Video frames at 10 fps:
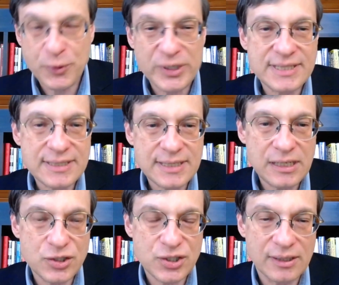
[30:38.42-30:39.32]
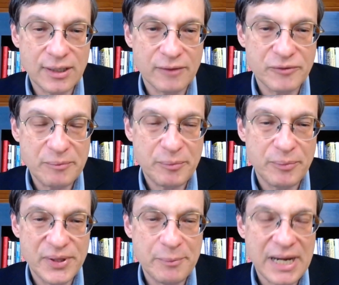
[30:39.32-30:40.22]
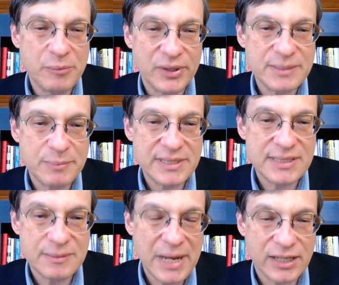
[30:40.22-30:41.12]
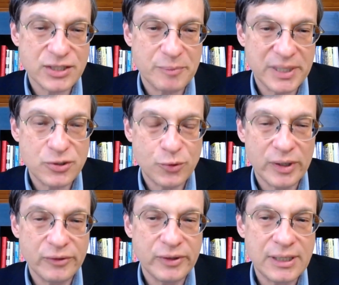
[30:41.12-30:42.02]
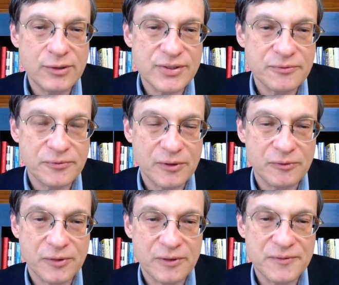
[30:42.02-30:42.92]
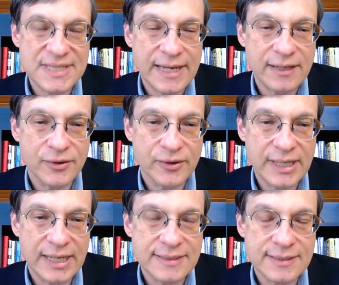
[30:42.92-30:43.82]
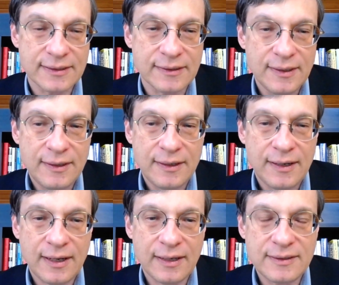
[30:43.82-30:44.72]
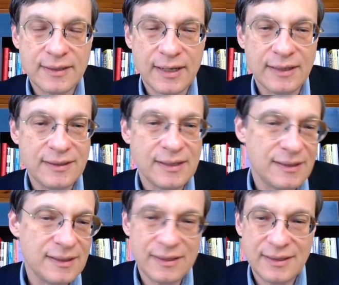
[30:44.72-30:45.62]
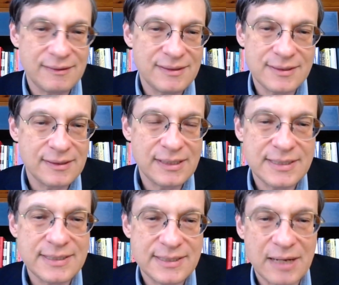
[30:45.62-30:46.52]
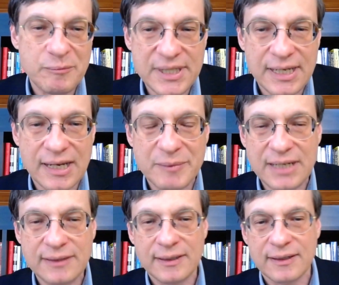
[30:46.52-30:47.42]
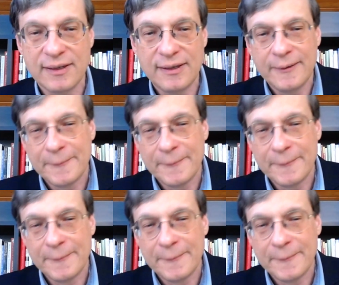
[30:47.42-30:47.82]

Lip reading: prestige of the Bible has been smashed by 200 years of slander against it, and it's the same thing. I mean, I think